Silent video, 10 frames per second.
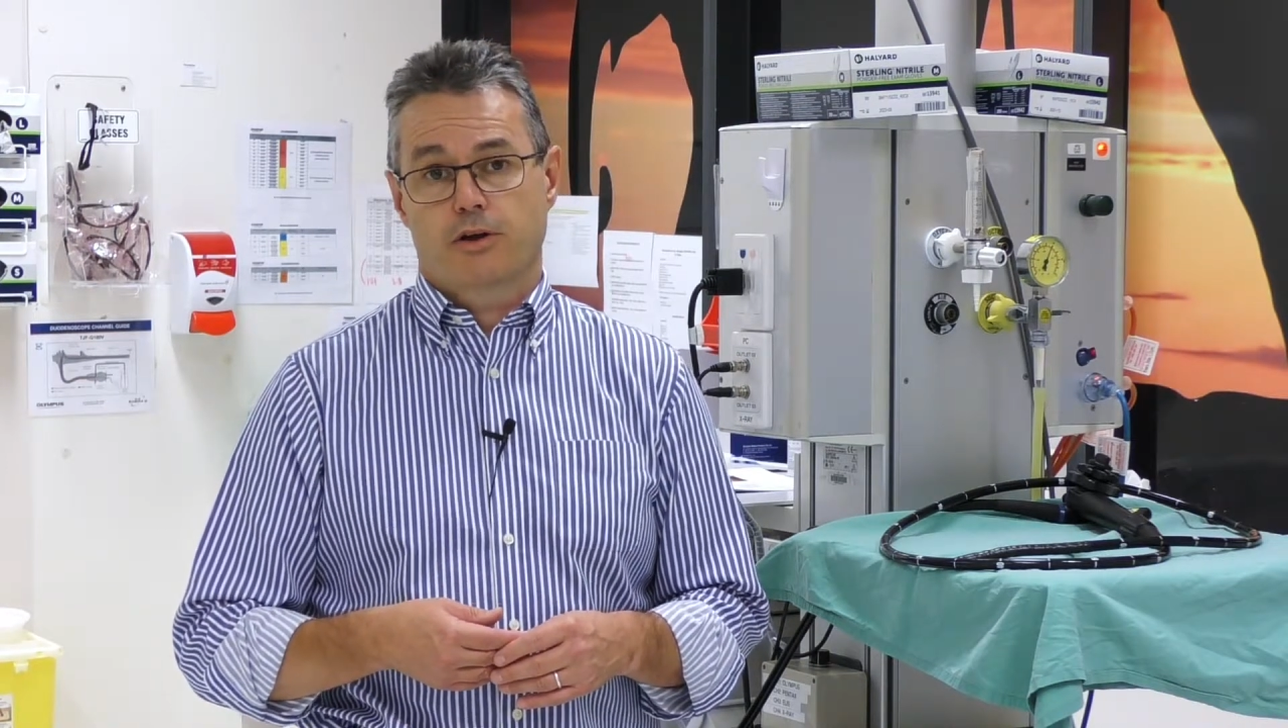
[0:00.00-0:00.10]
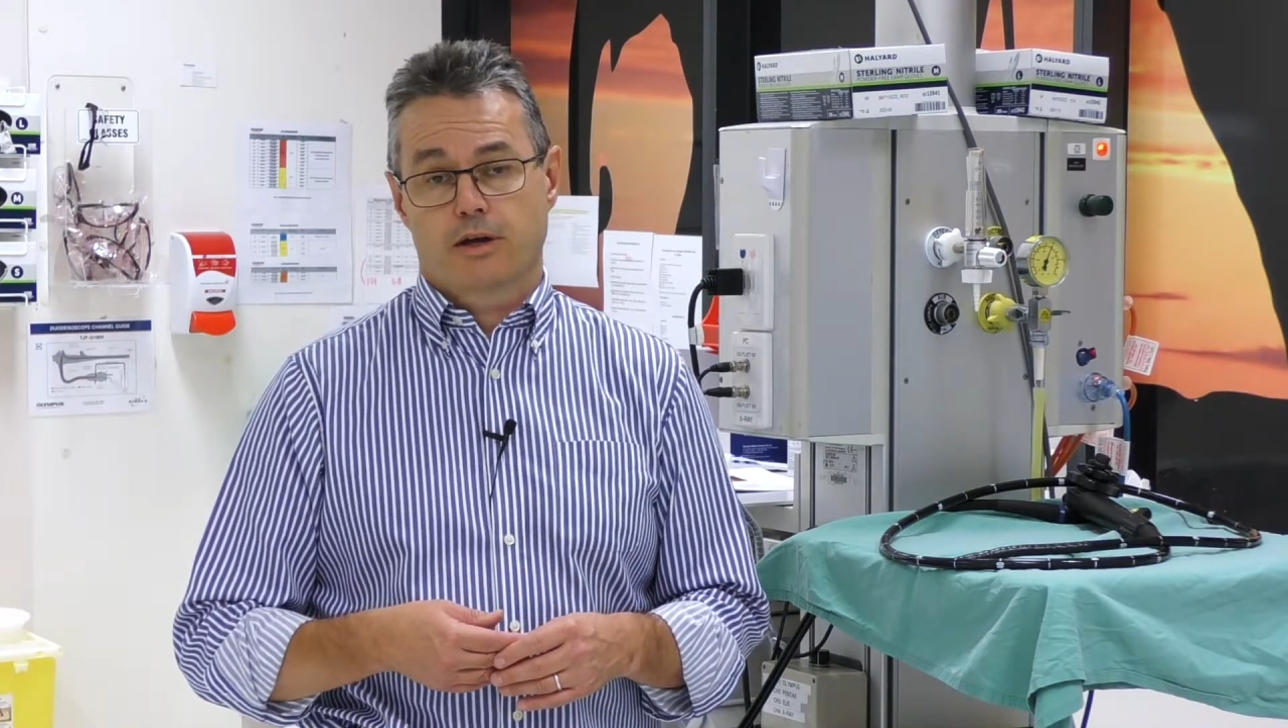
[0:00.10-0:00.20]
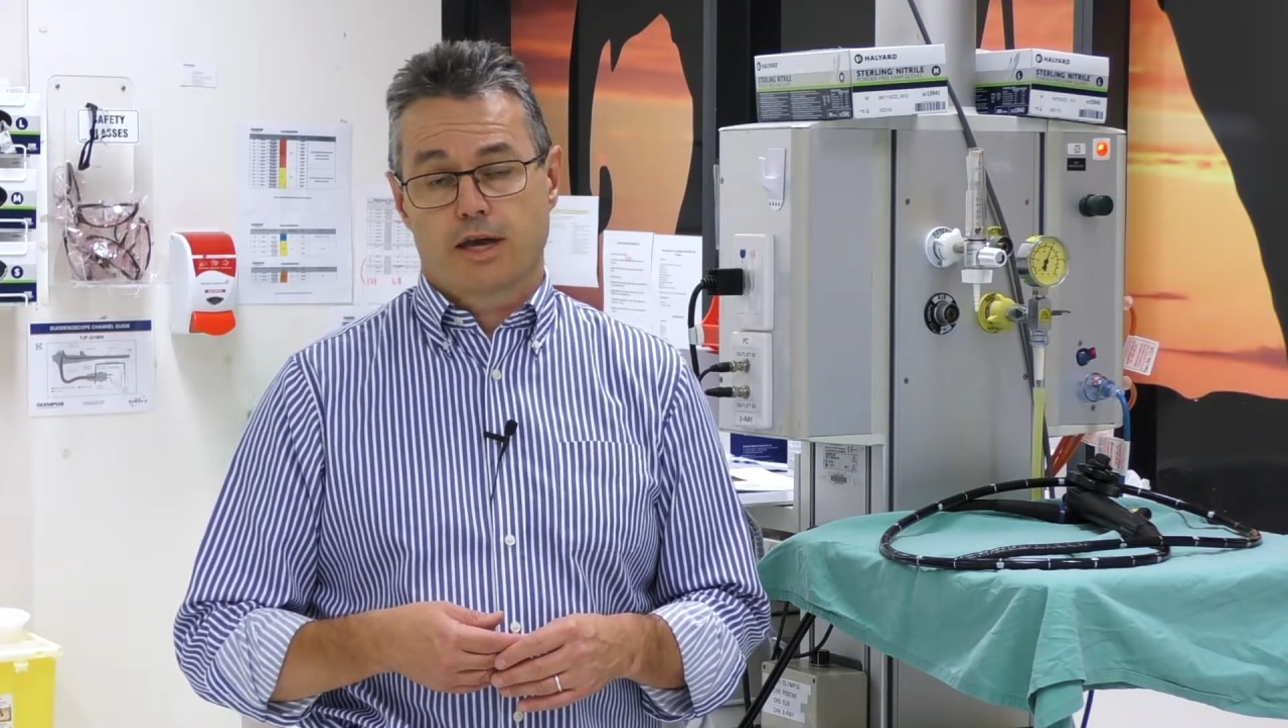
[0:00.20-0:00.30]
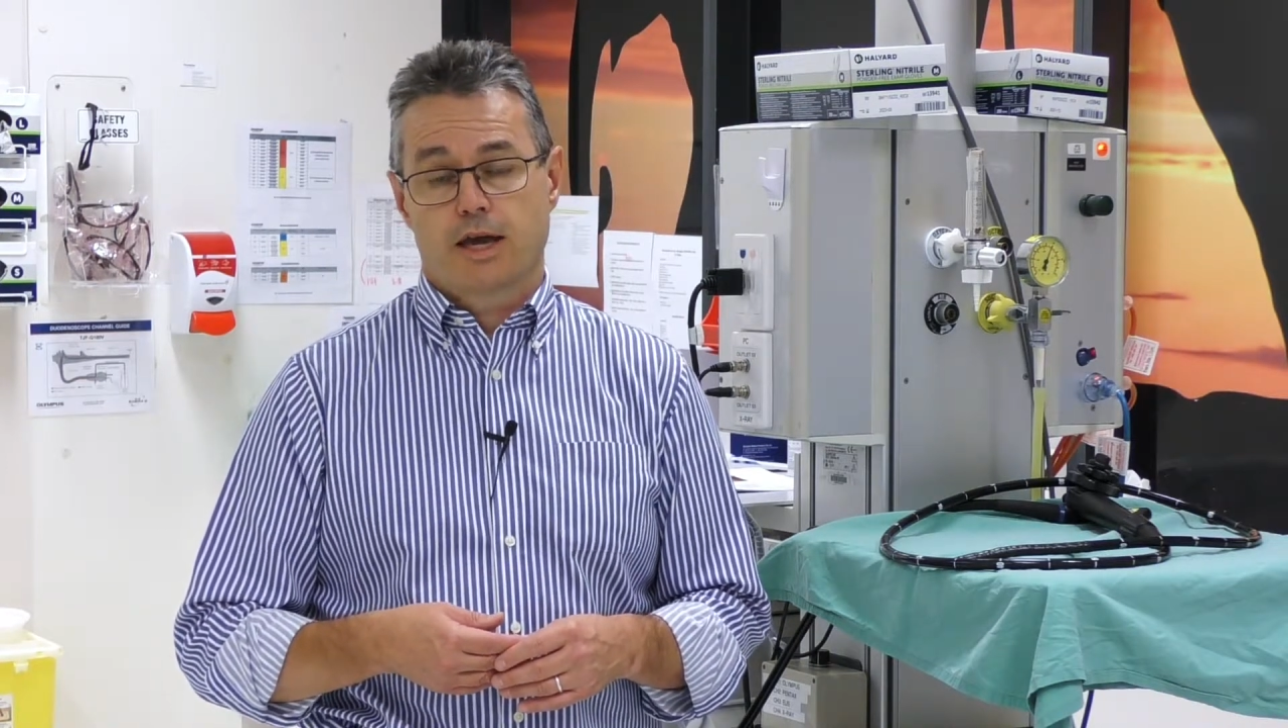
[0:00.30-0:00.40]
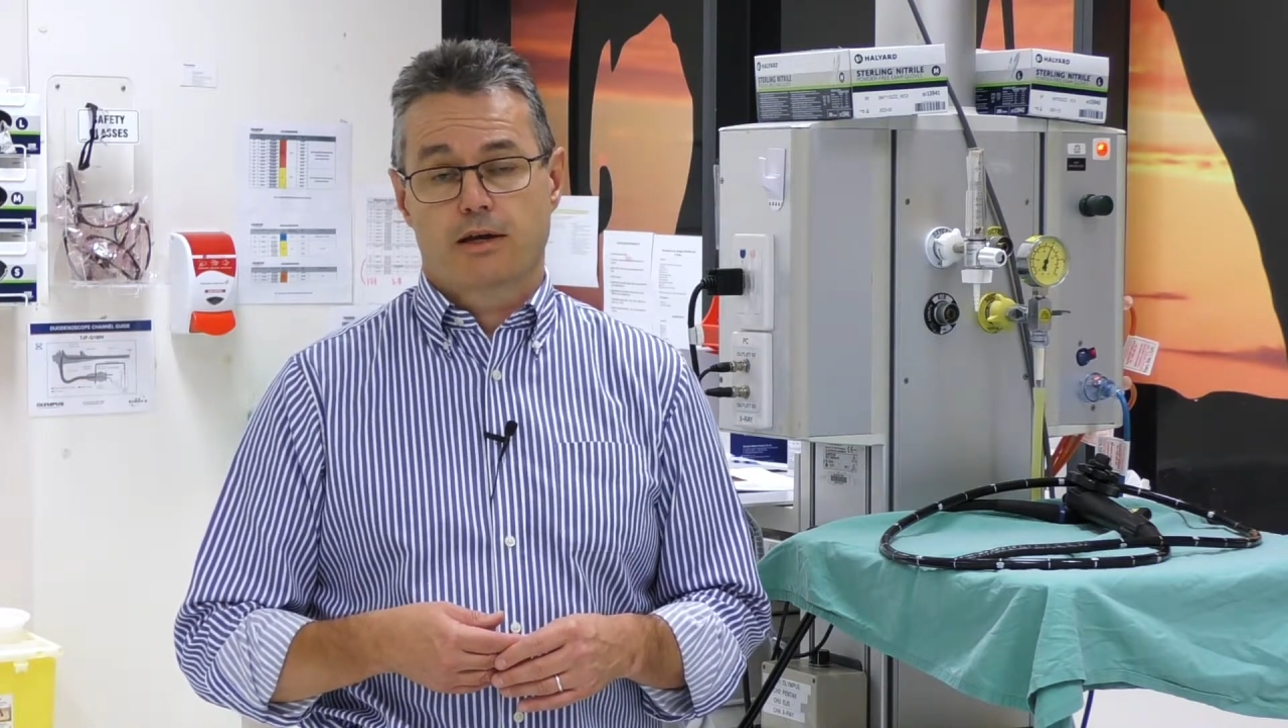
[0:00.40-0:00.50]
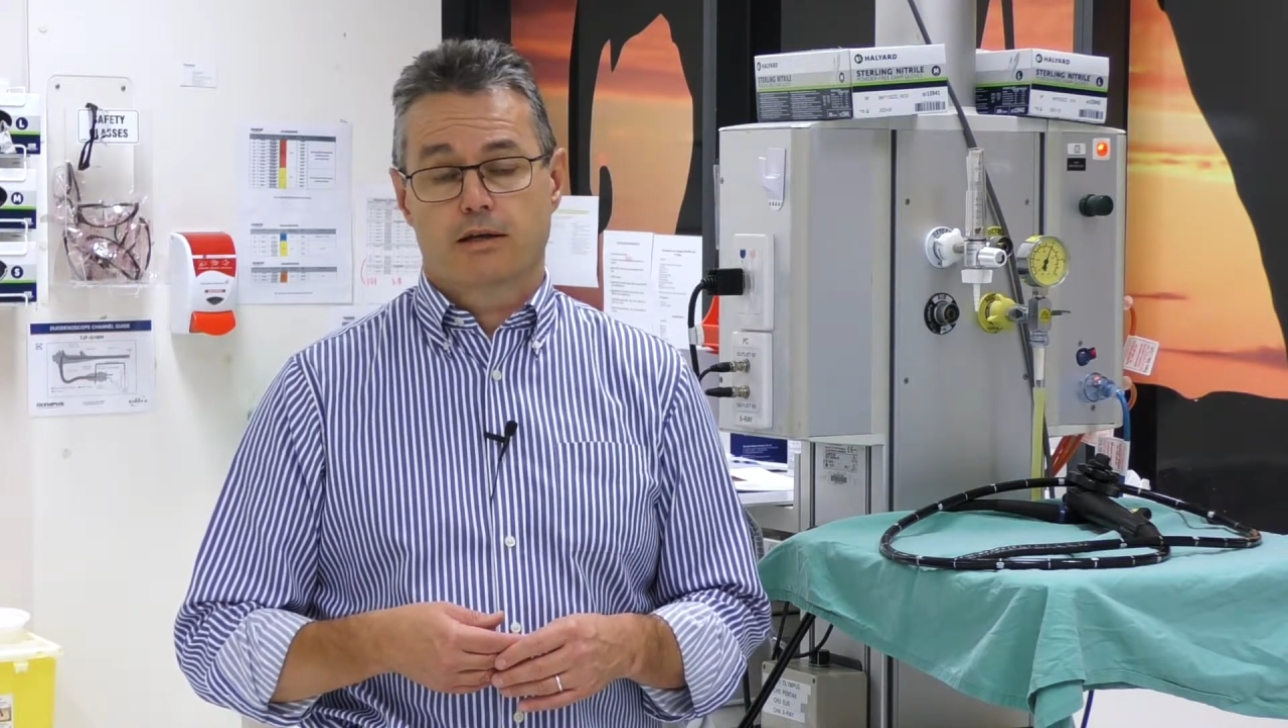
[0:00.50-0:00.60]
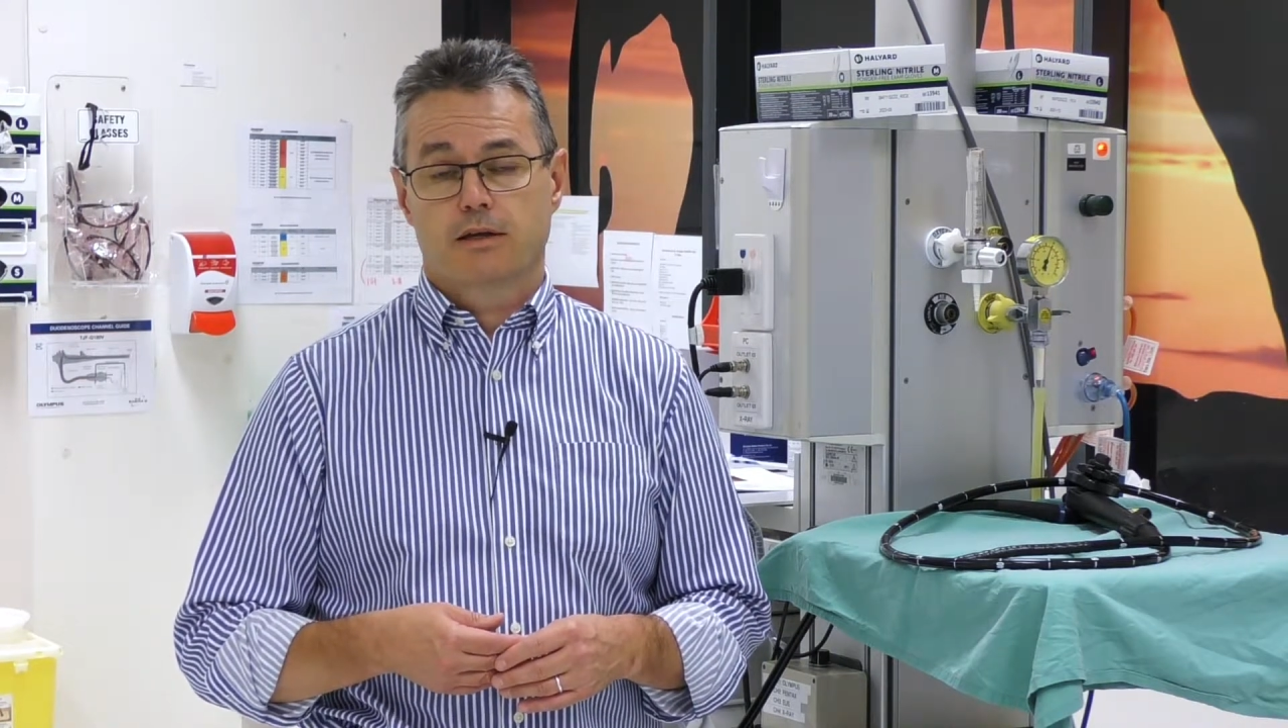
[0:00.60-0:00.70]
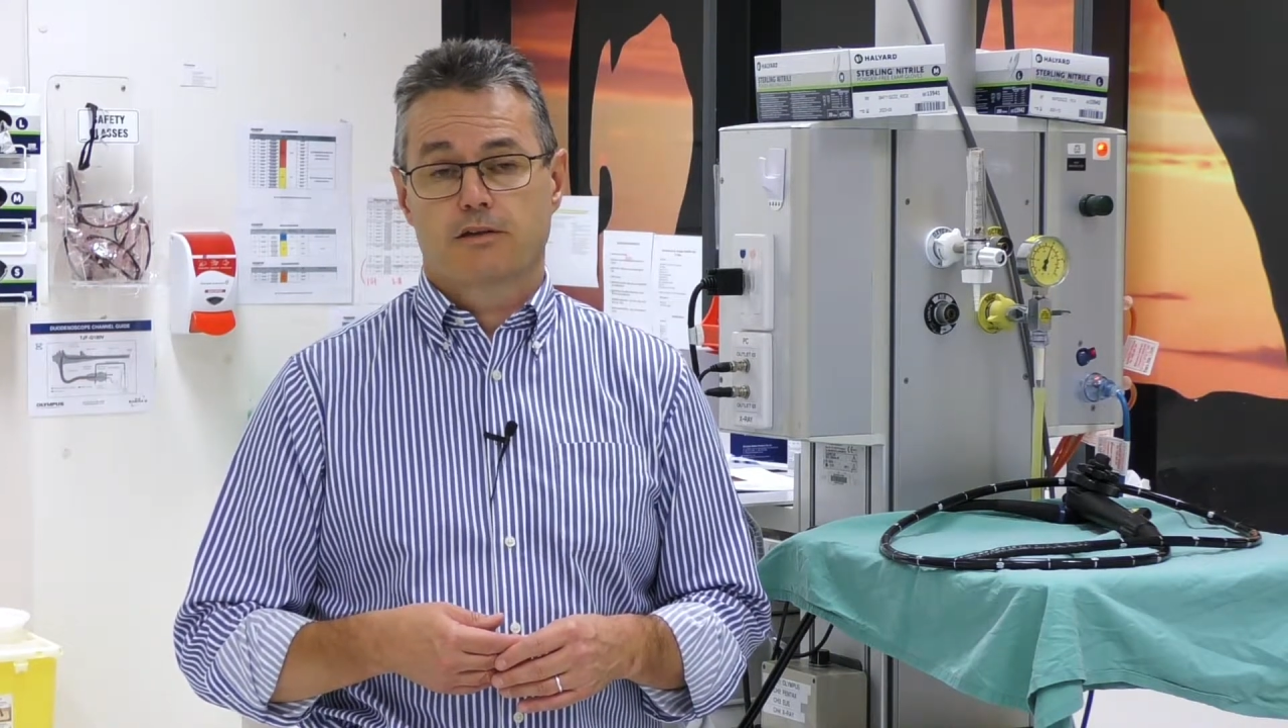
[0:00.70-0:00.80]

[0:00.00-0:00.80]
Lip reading: again,